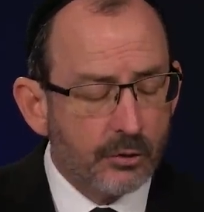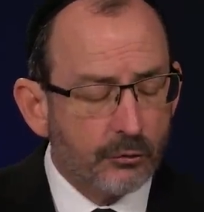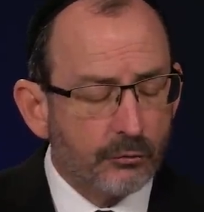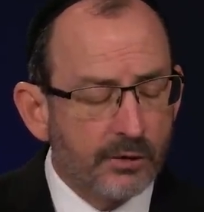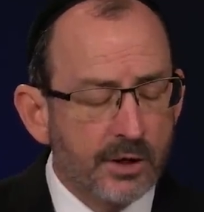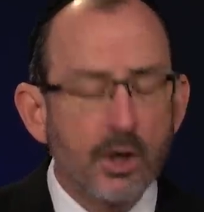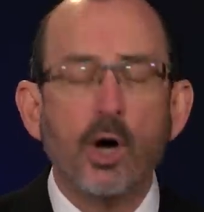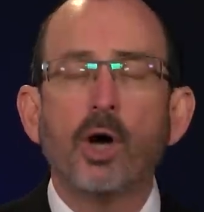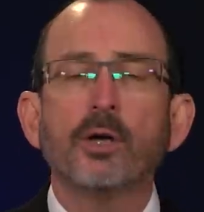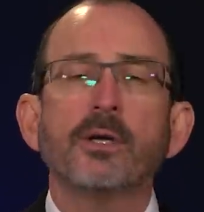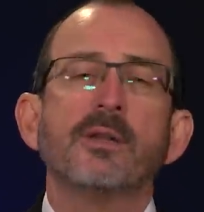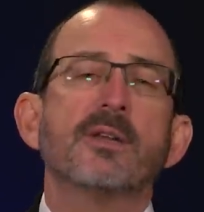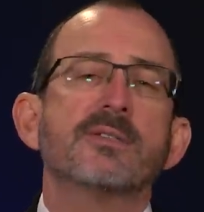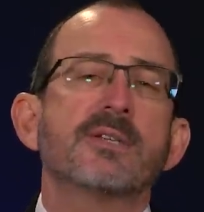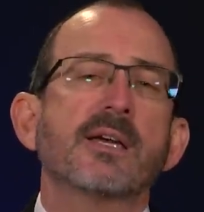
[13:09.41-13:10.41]
Read on
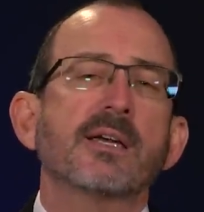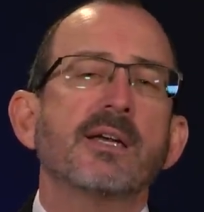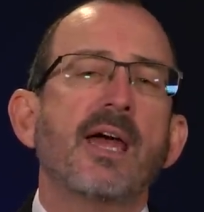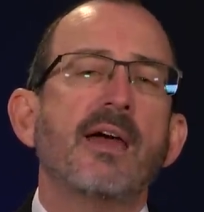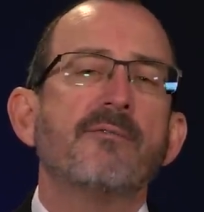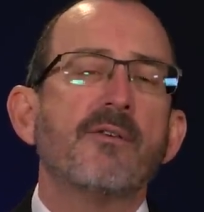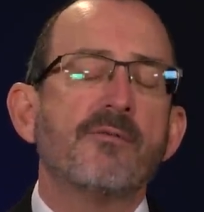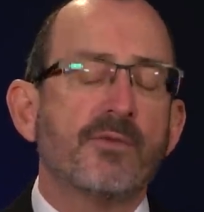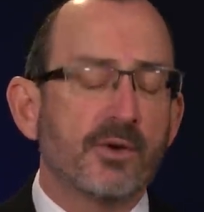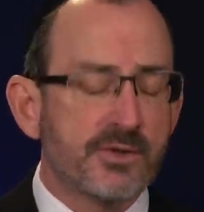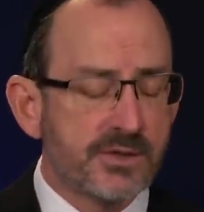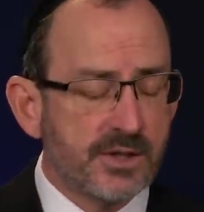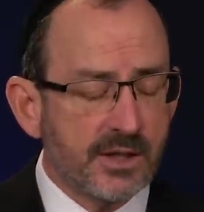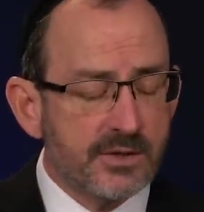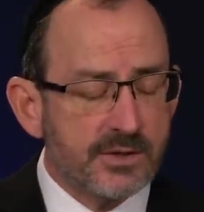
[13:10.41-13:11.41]
in the second half of verse
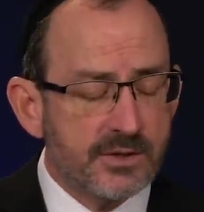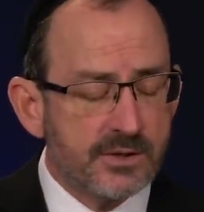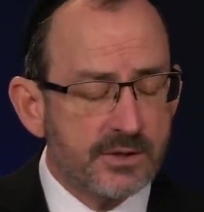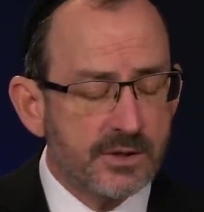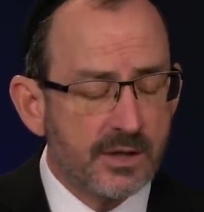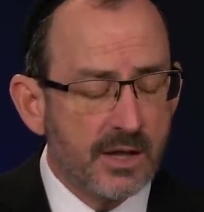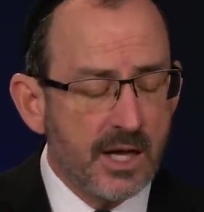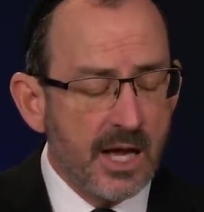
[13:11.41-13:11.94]
6.